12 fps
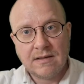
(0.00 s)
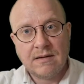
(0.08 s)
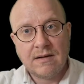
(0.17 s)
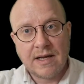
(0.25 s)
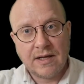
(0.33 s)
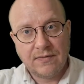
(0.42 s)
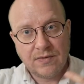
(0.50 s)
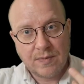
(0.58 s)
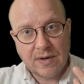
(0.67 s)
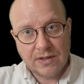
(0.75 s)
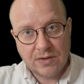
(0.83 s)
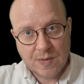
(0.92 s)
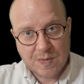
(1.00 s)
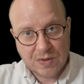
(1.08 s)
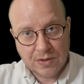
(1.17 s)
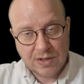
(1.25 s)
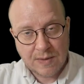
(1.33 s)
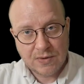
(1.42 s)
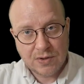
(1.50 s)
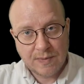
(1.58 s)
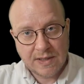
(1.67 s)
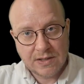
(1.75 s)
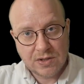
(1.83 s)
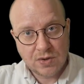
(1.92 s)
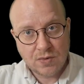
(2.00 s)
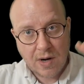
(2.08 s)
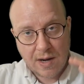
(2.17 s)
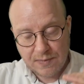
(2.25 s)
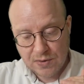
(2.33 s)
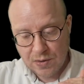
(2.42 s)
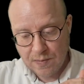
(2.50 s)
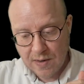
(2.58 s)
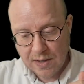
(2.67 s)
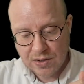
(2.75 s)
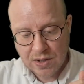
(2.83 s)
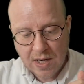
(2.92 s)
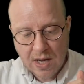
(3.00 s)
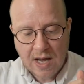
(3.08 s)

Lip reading: like if your body temperature begins to drop too much,